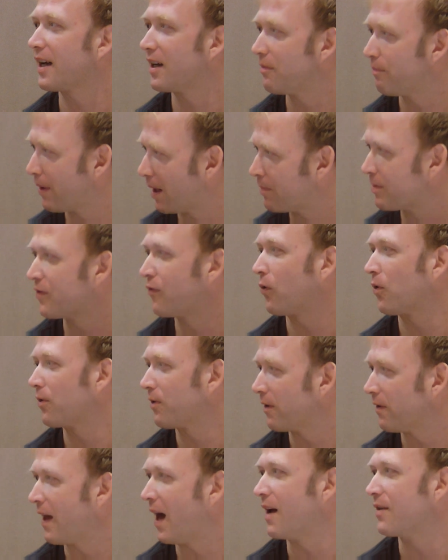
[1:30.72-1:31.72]
kind of beams forth
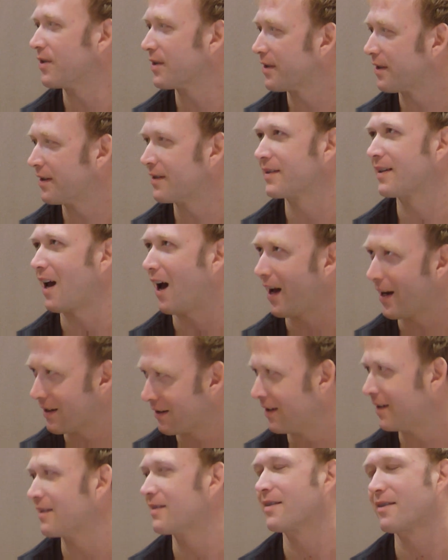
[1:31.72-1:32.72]
in that, just his
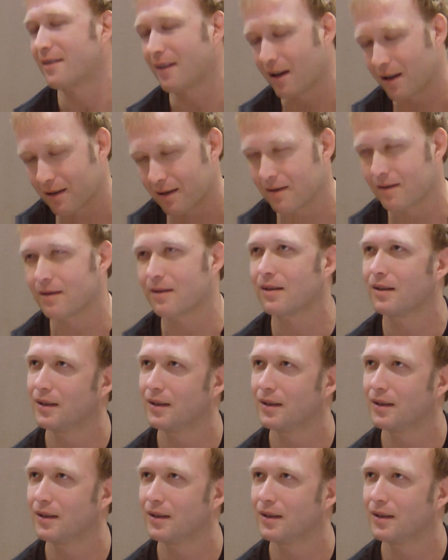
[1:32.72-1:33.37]
kindness and, oh, it,